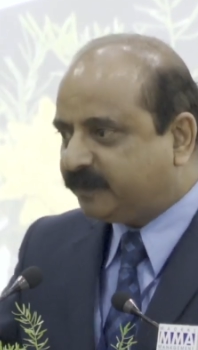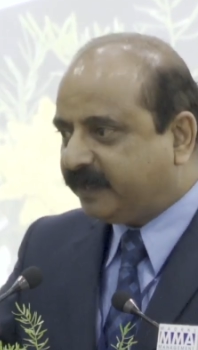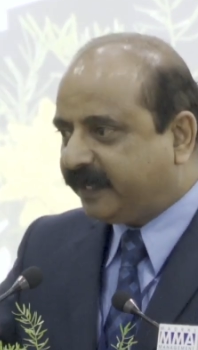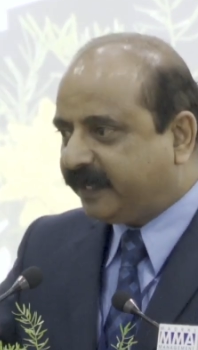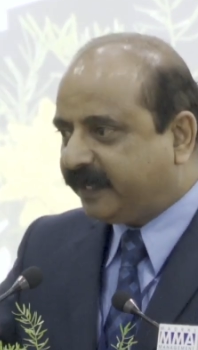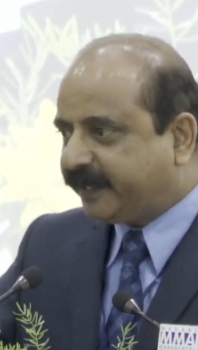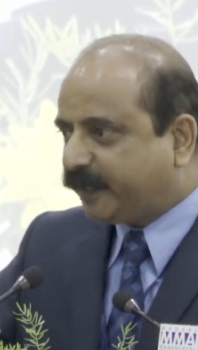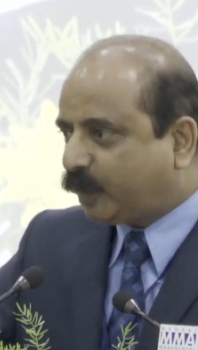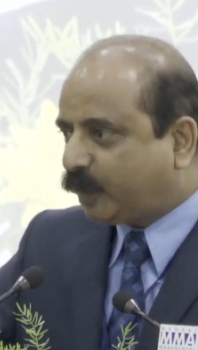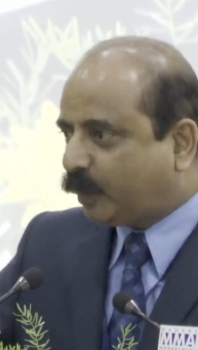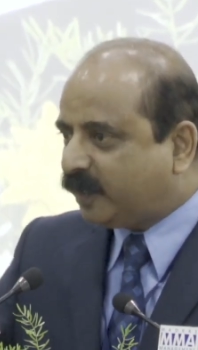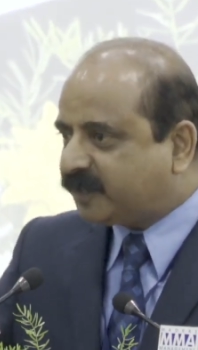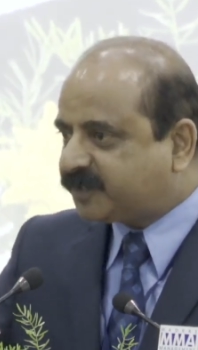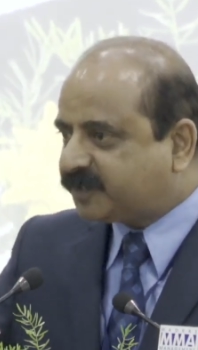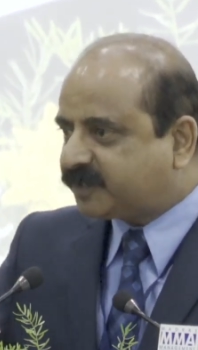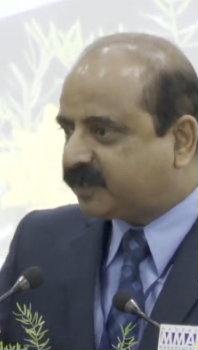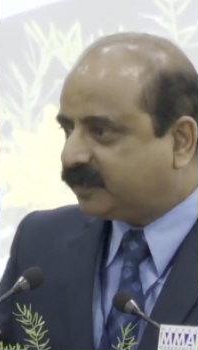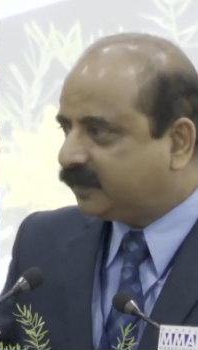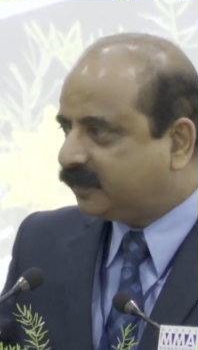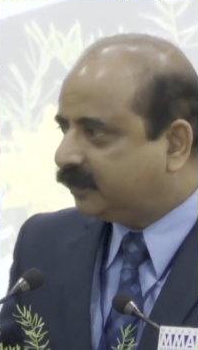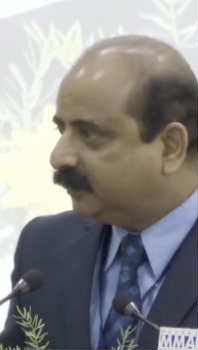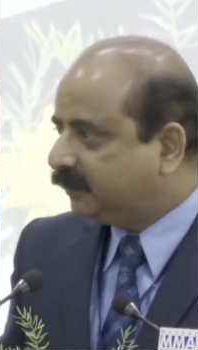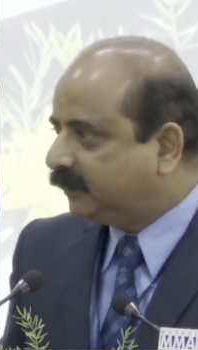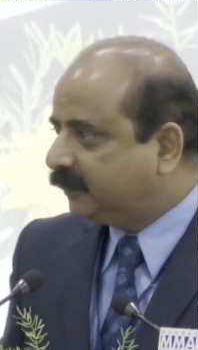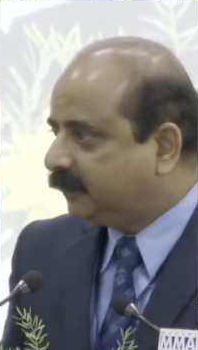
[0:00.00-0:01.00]
May I request
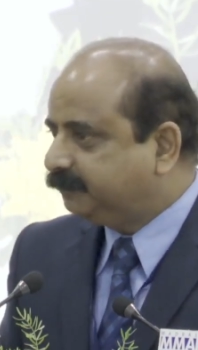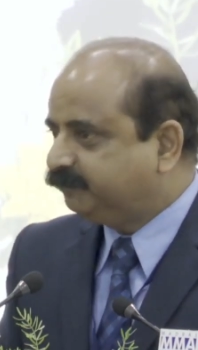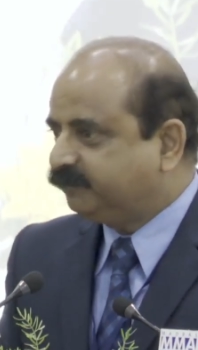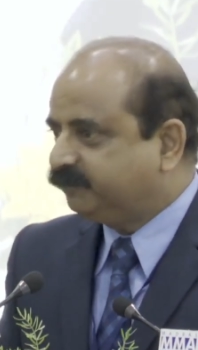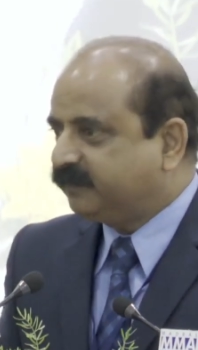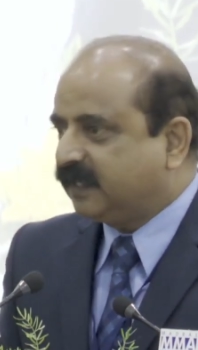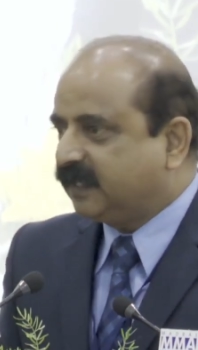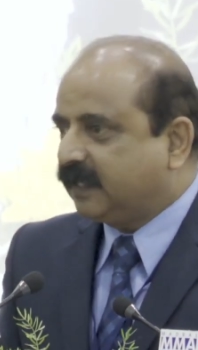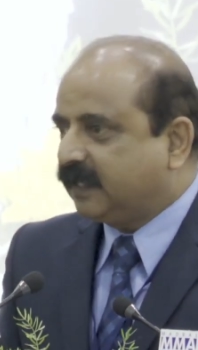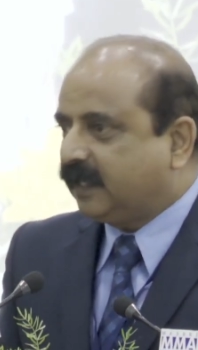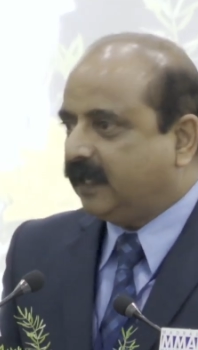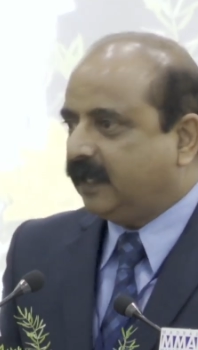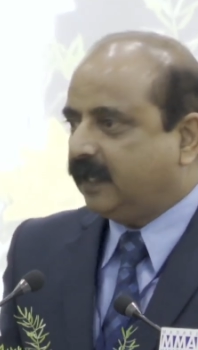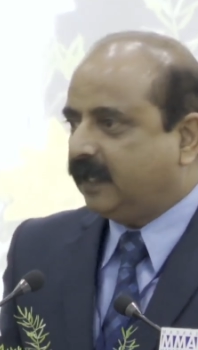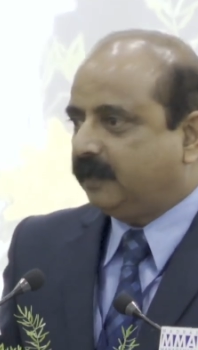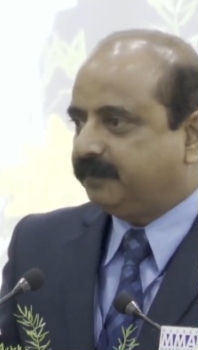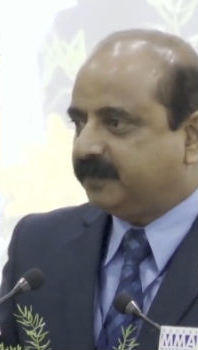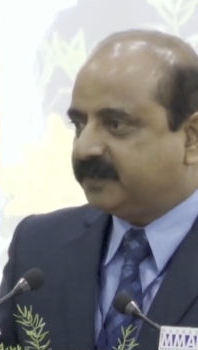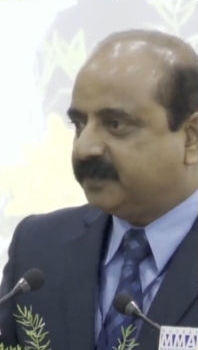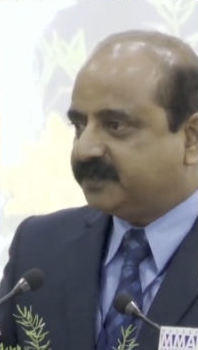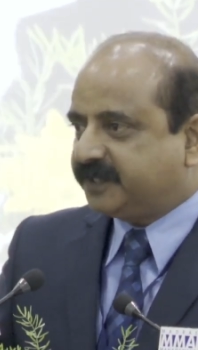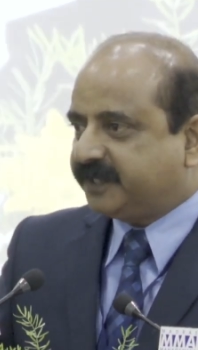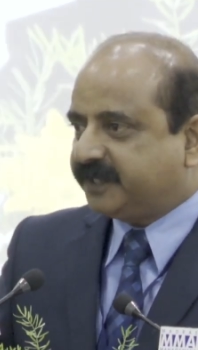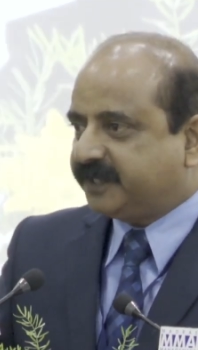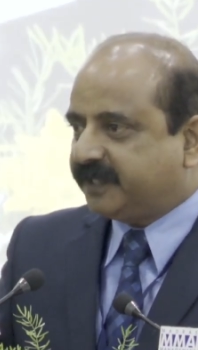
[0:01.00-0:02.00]

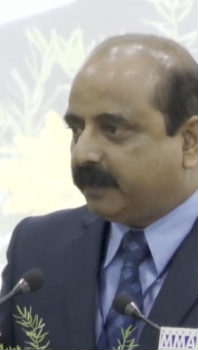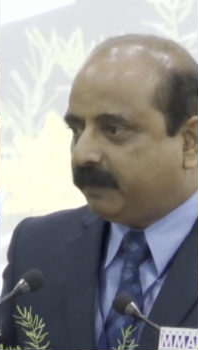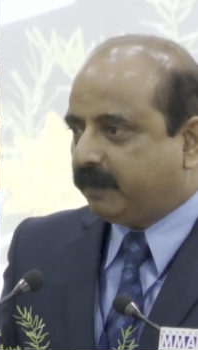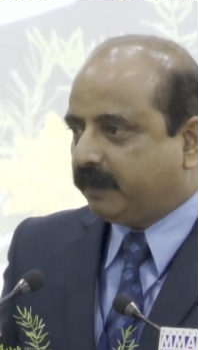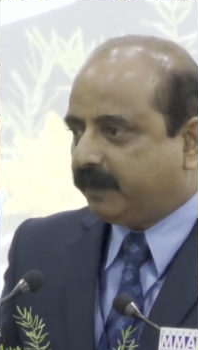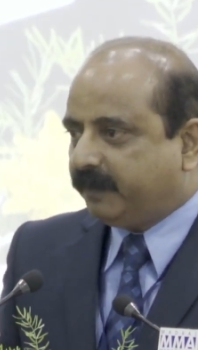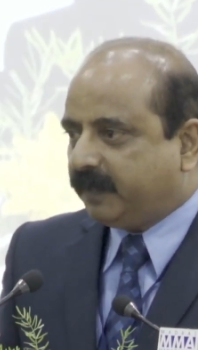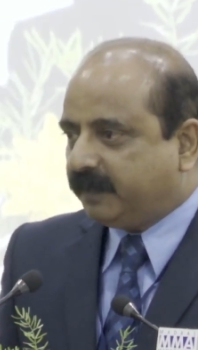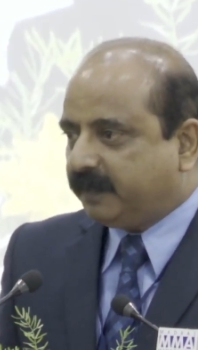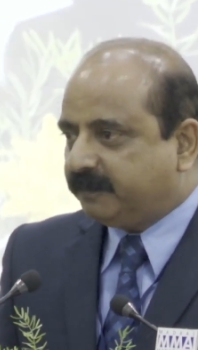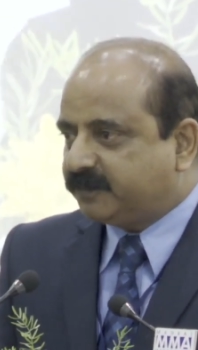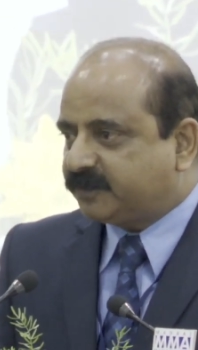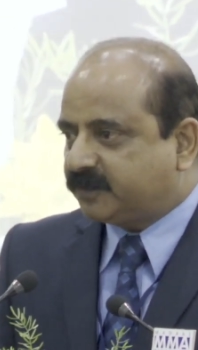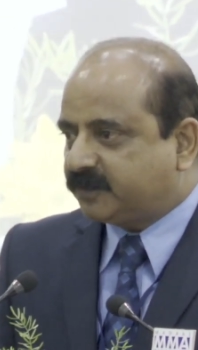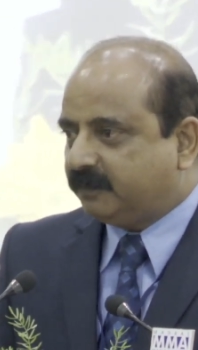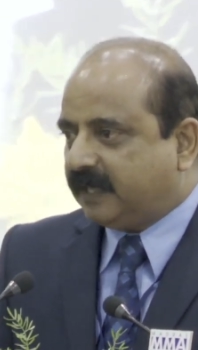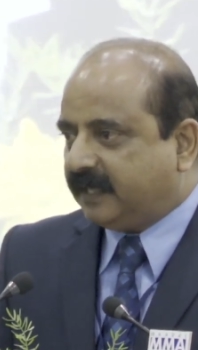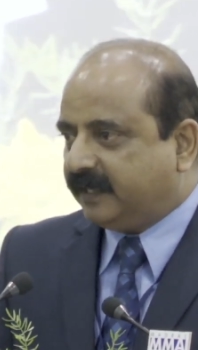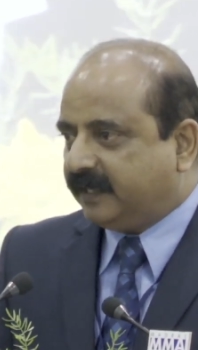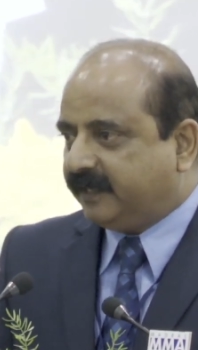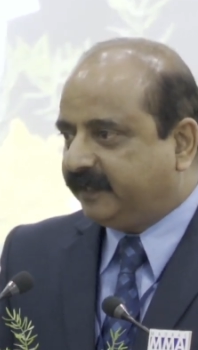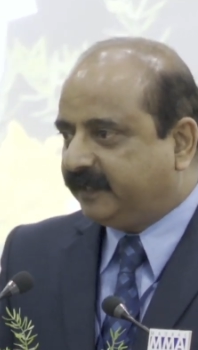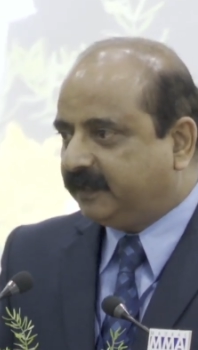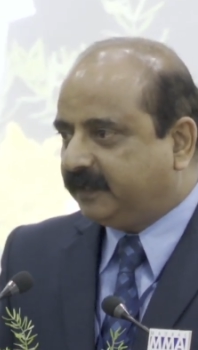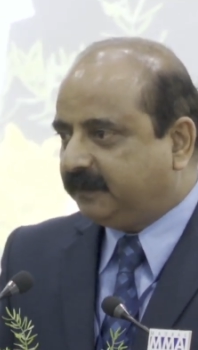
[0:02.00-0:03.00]
President MMA, Mr.
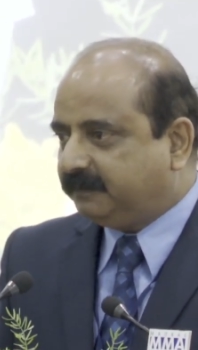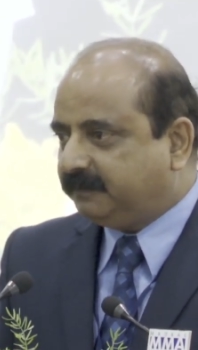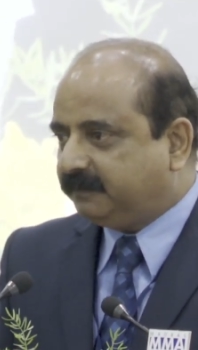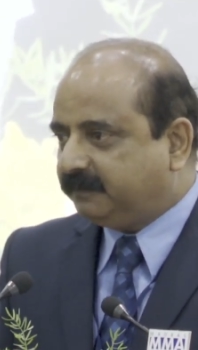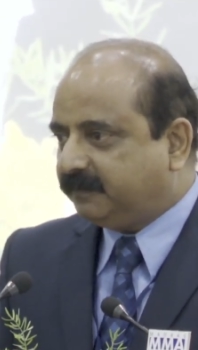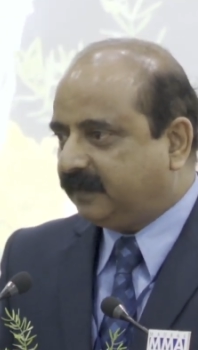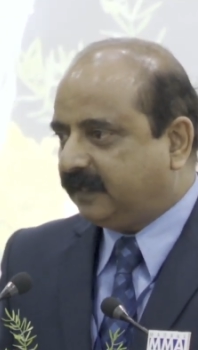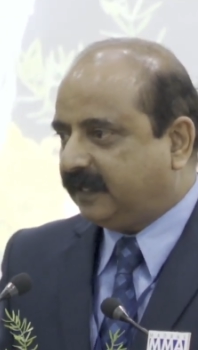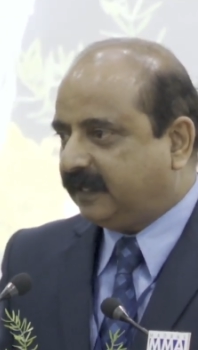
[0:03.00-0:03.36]
Mahalingam,